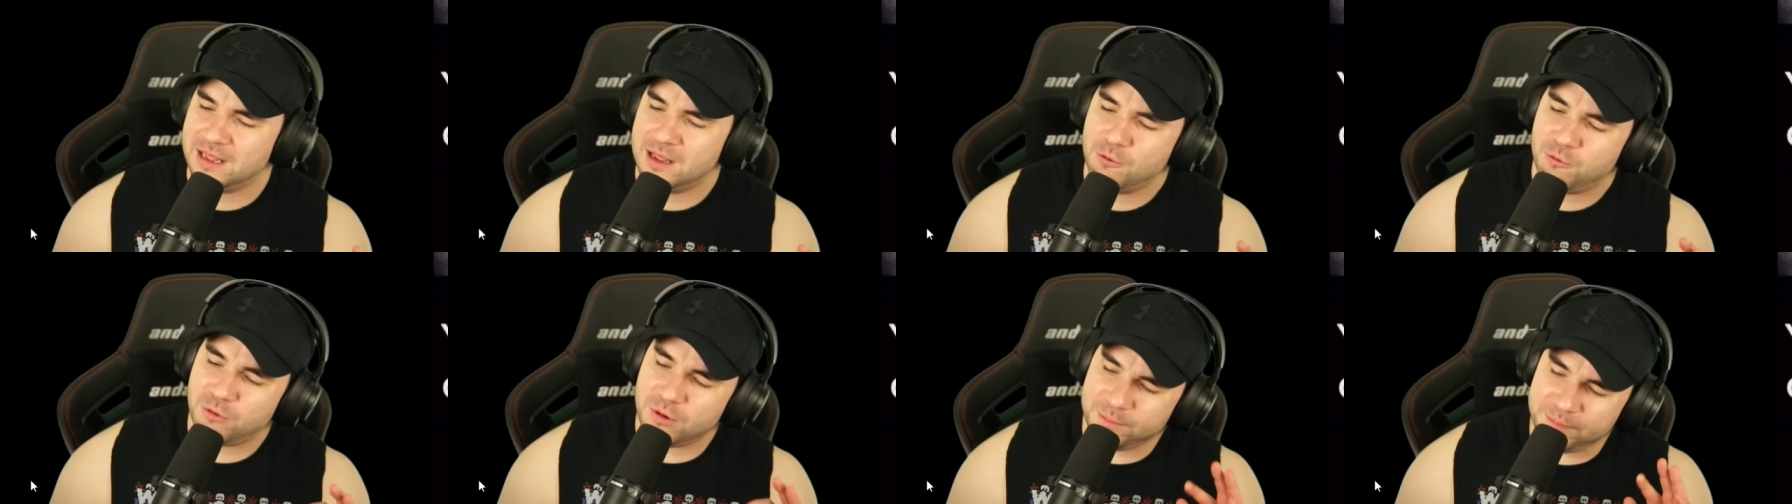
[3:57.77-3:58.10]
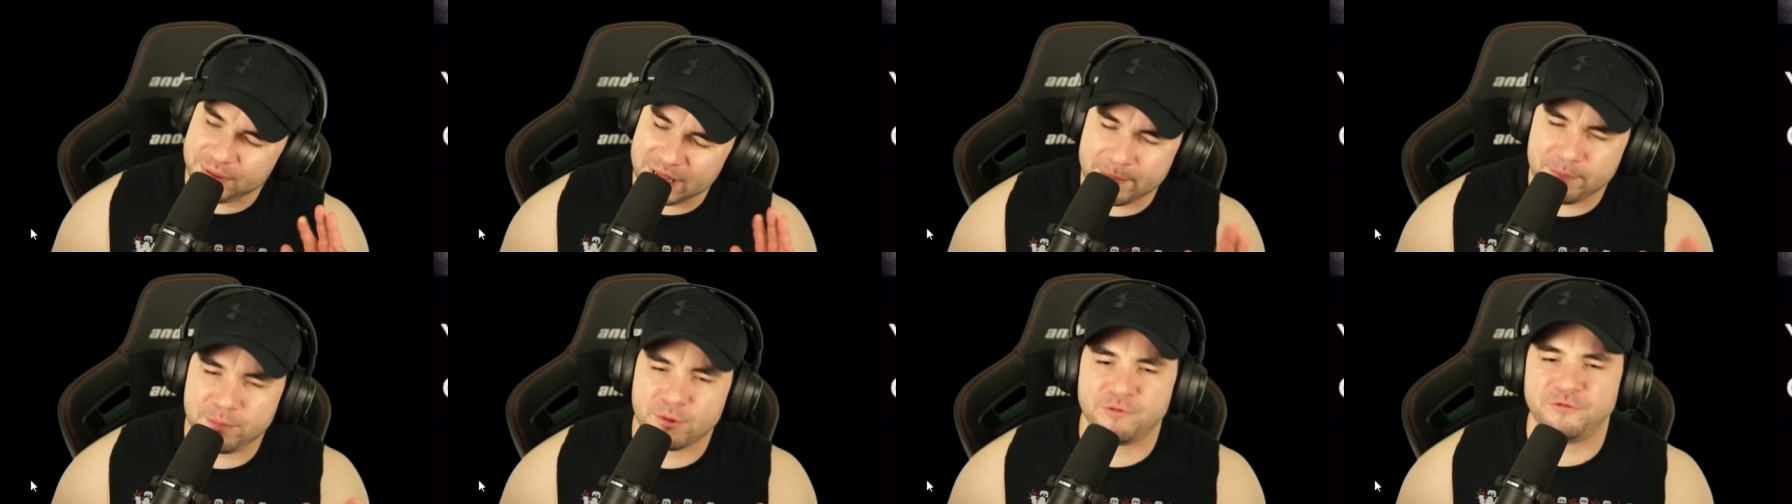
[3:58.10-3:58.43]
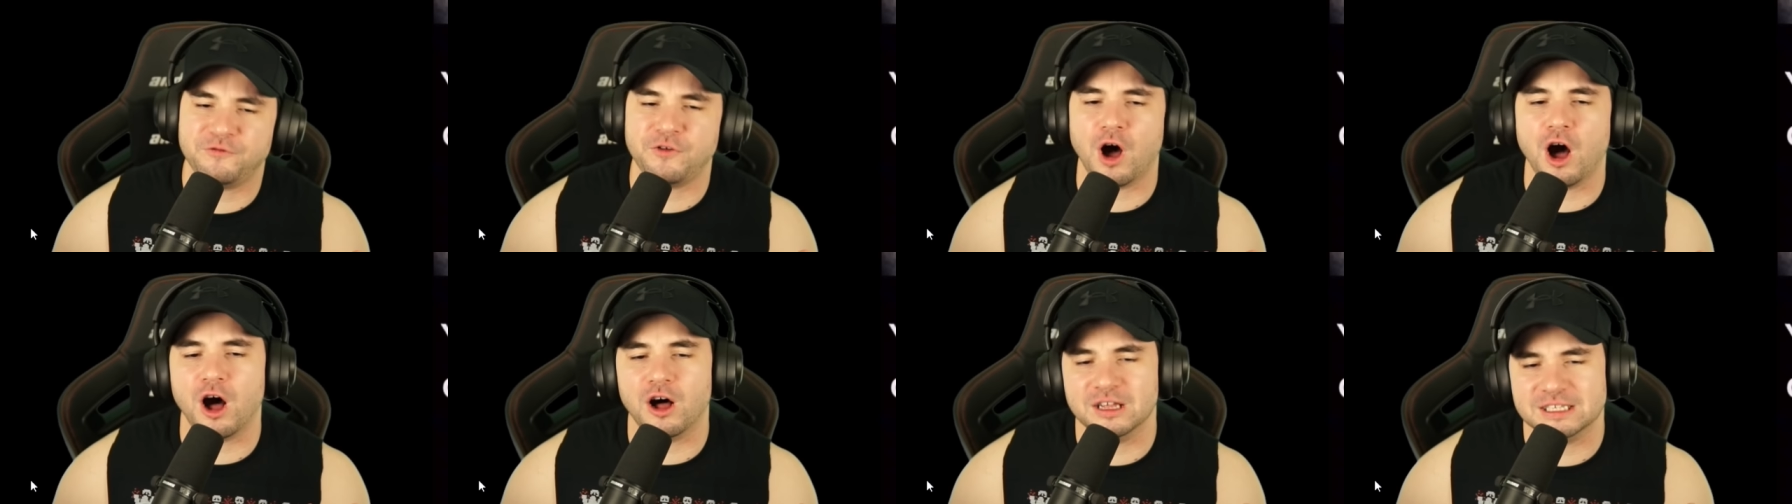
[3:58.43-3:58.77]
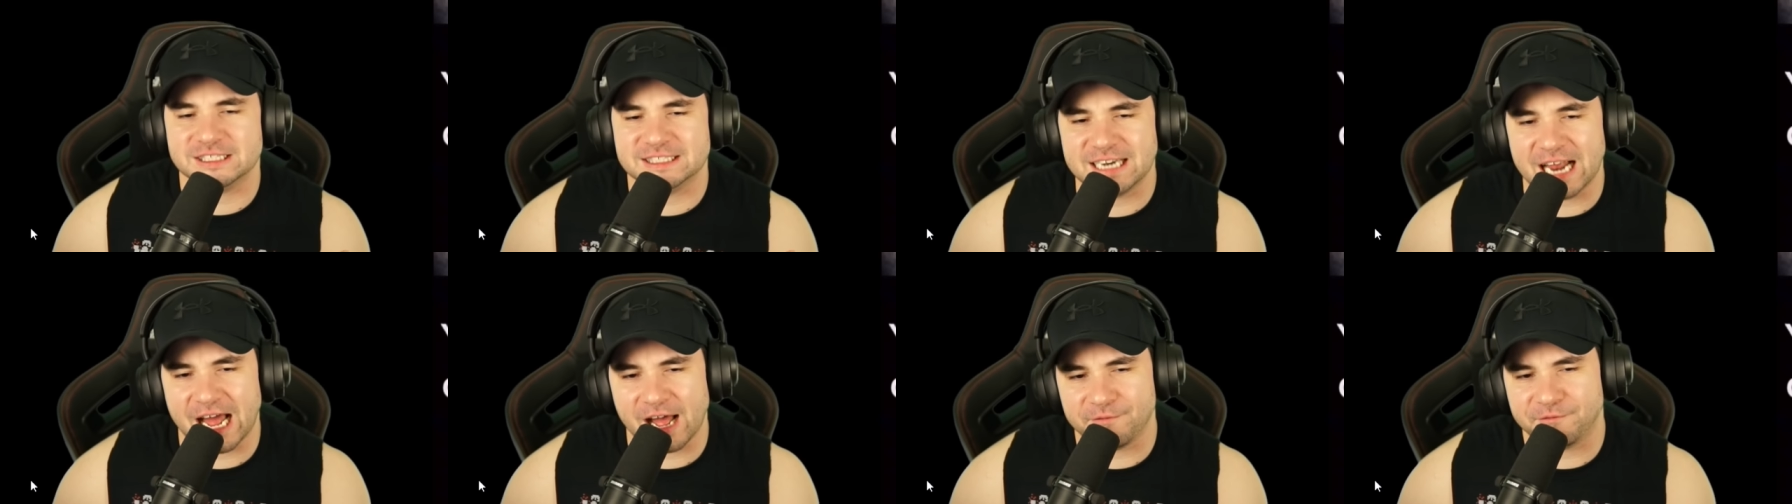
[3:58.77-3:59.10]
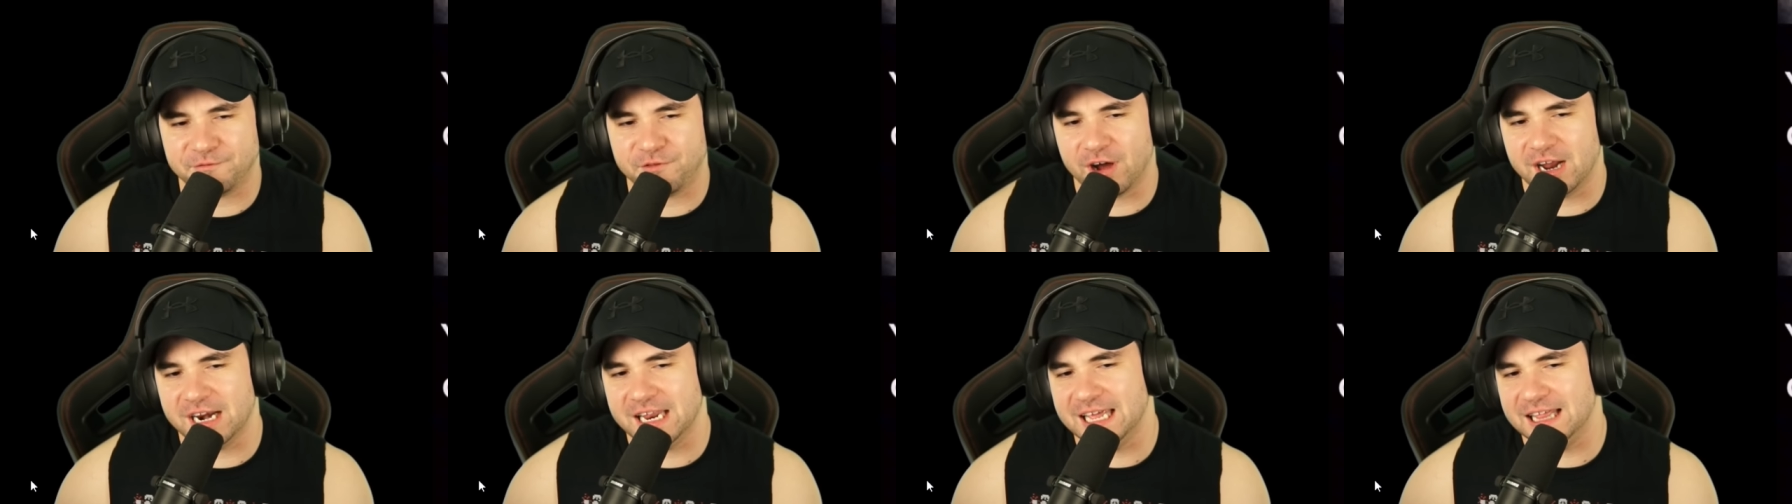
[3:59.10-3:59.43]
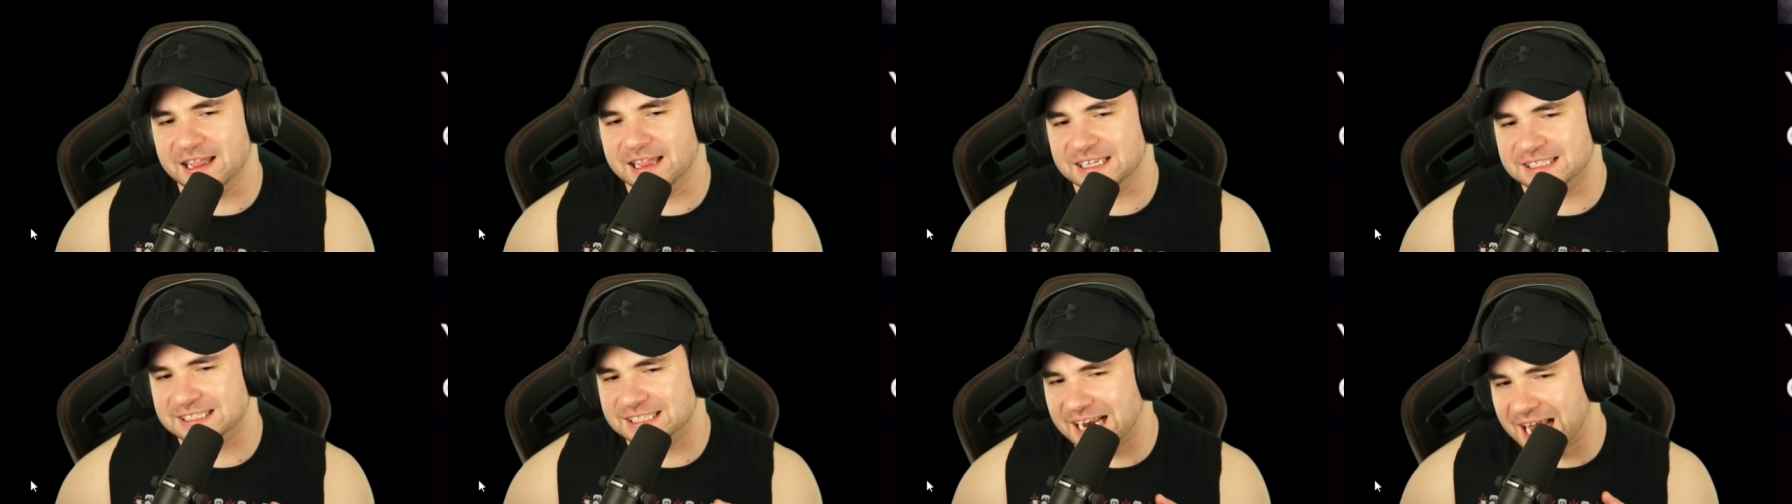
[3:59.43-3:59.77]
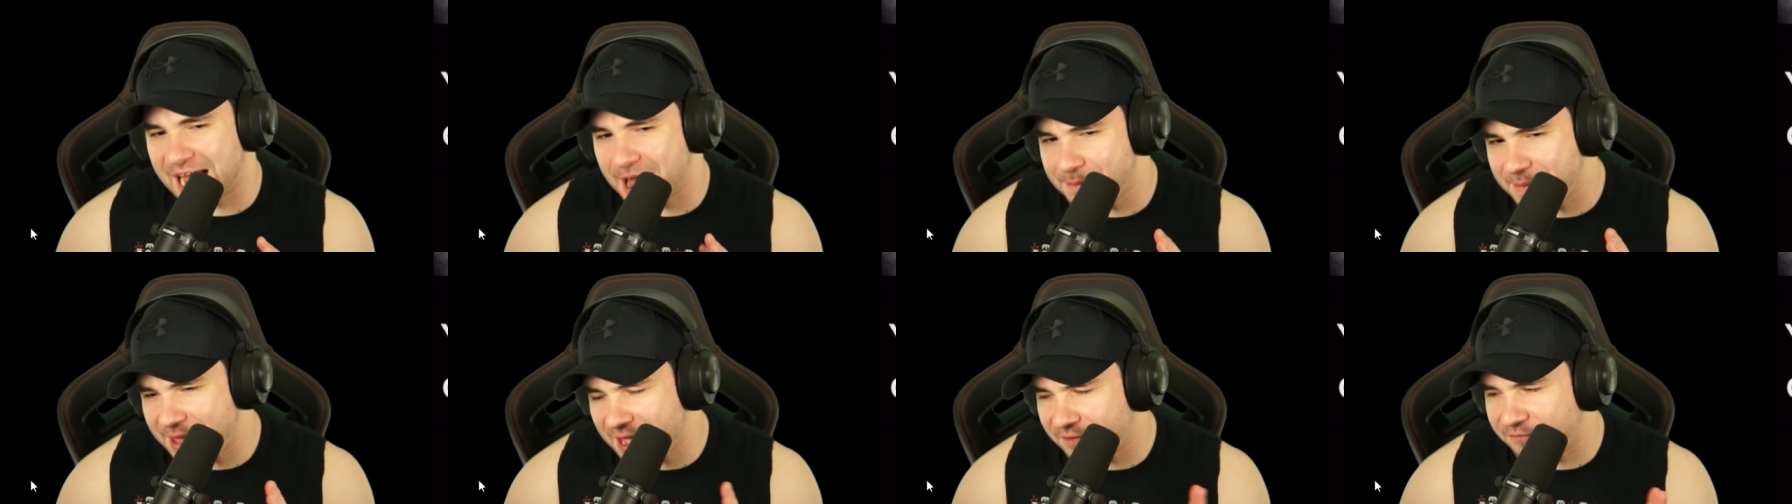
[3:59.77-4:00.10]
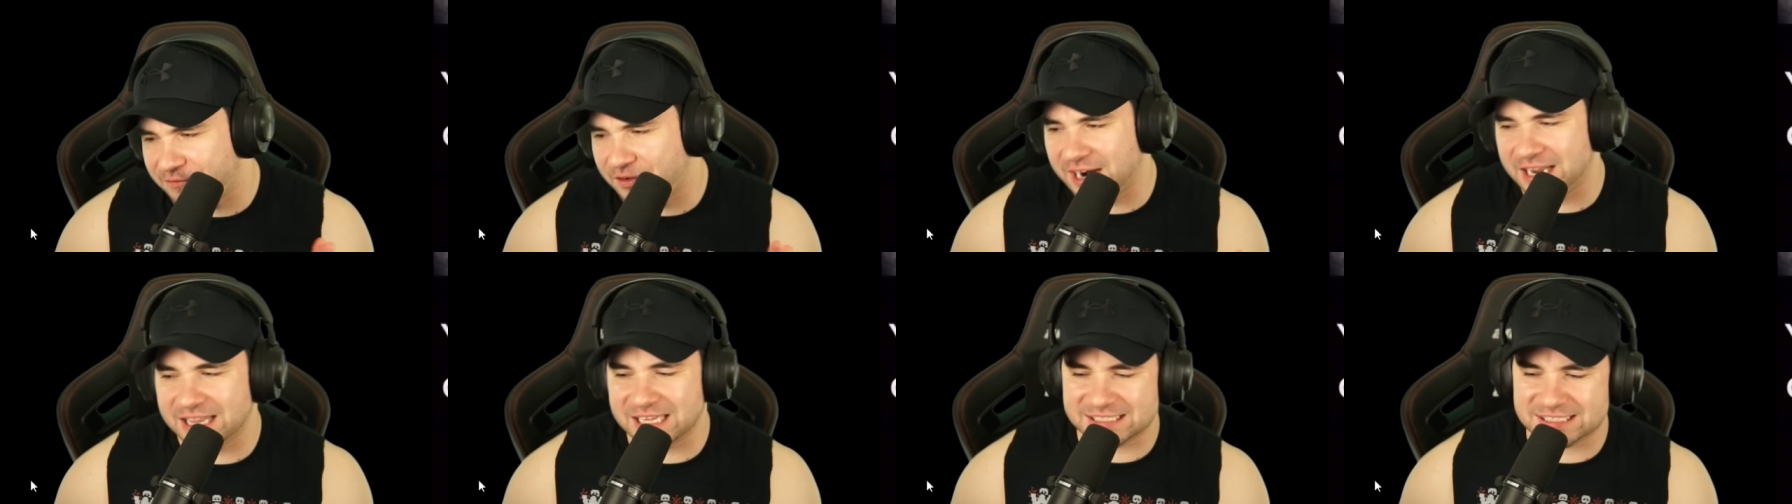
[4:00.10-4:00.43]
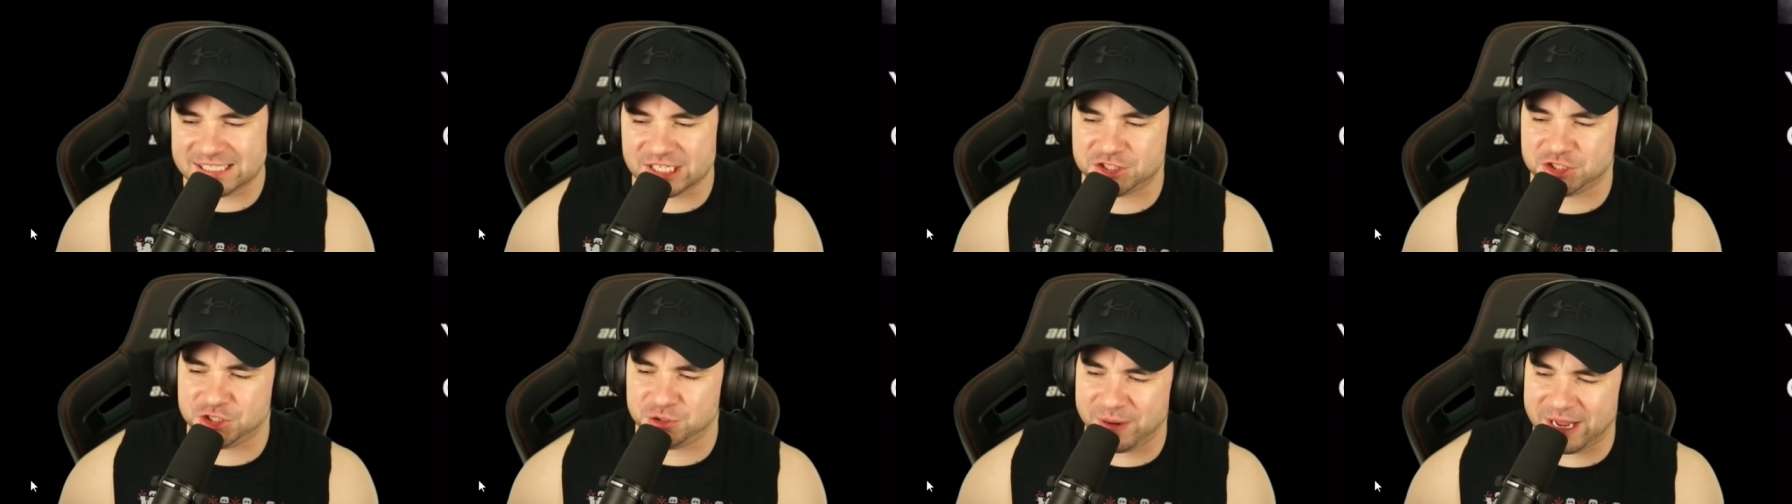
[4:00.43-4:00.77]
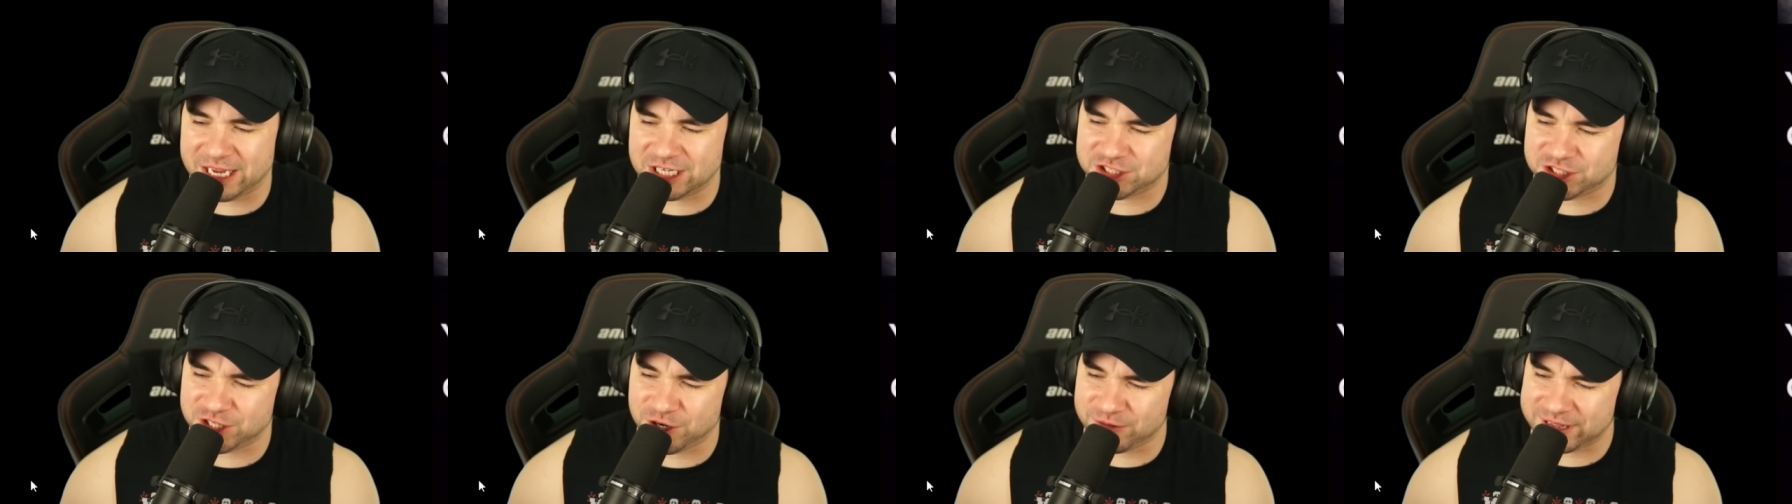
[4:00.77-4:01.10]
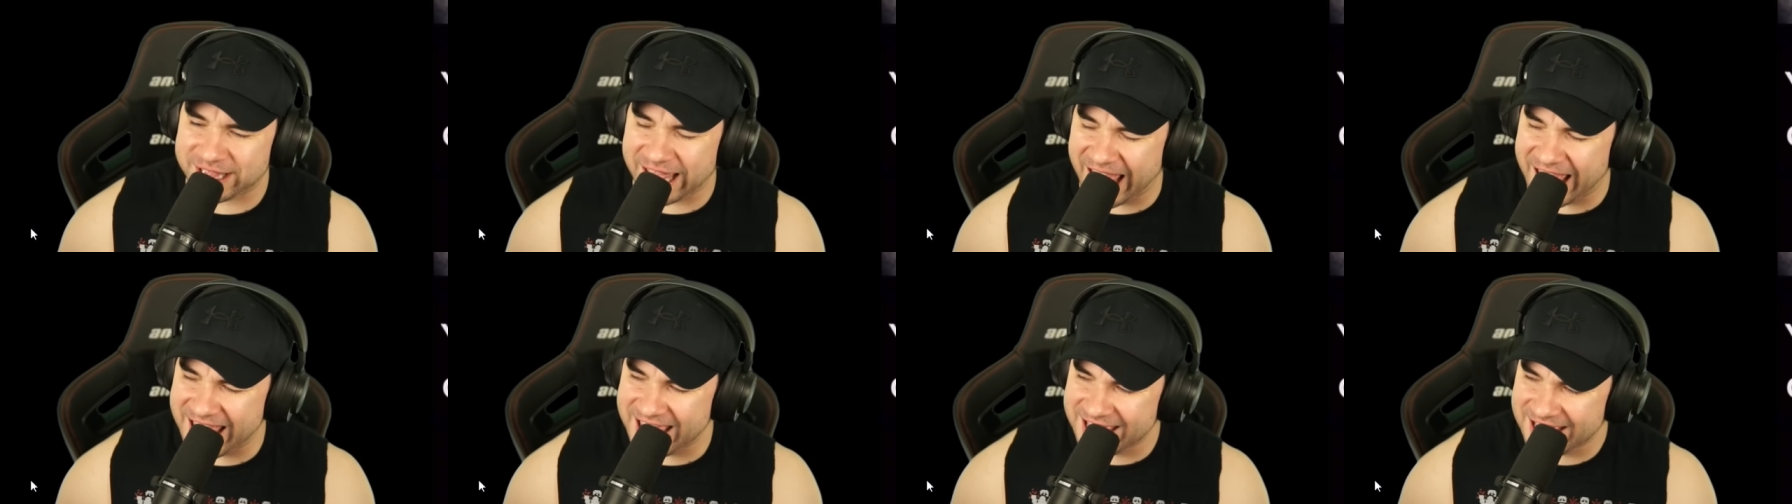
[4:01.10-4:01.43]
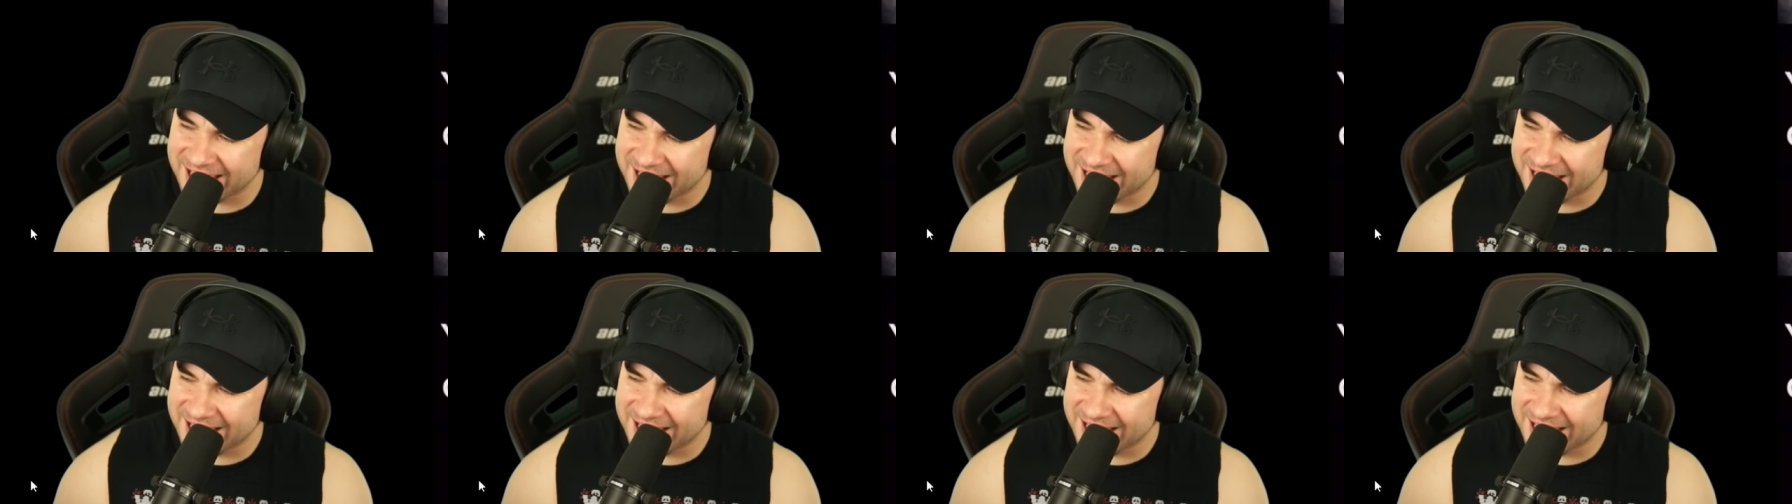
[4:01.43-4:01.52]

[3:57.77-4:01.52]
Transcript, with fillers: when people fall, it's not funny. Let's not make fun of the situation, okay?